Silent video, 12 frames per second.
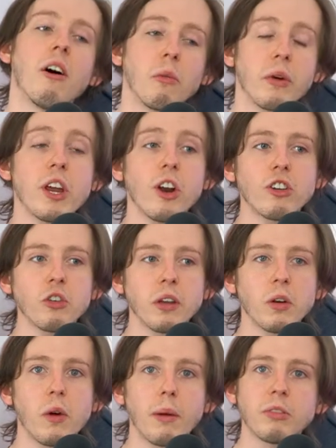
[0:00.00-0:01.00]
we are
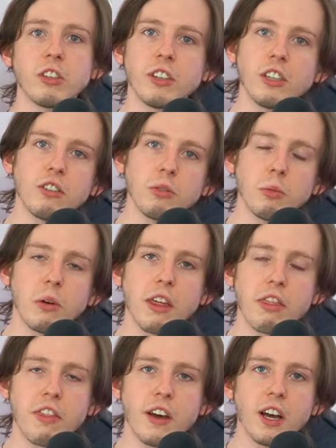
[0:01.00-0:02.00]
doing a web series
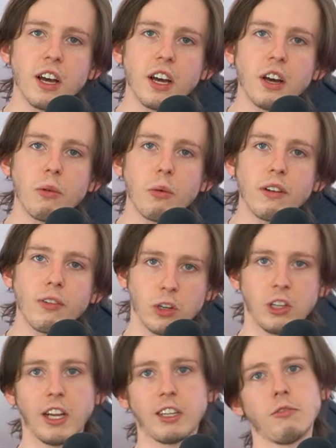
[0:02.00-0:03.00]
with uh, one of our
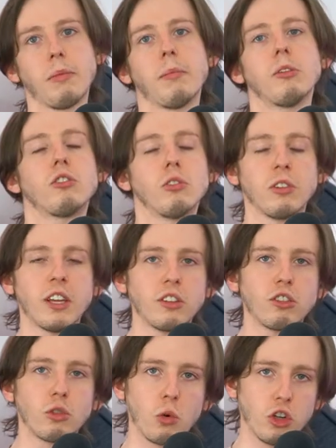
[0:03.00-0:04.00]
collective members, Susanna
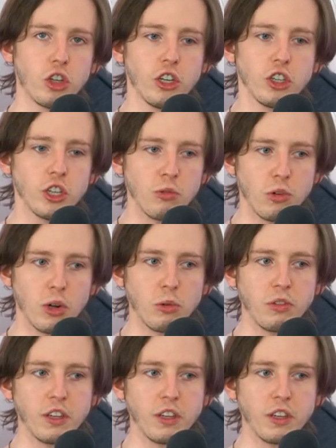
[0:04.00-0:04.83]
Scorsia. She wrote